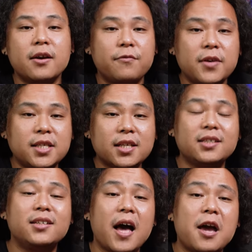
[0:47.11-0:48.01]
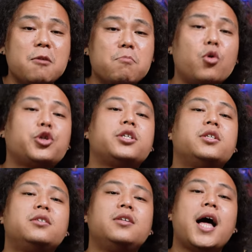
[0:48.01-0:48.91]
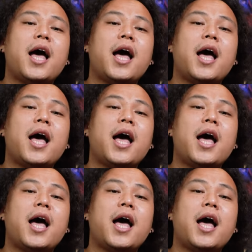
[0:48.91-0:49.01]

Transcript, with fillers: physical, and emotional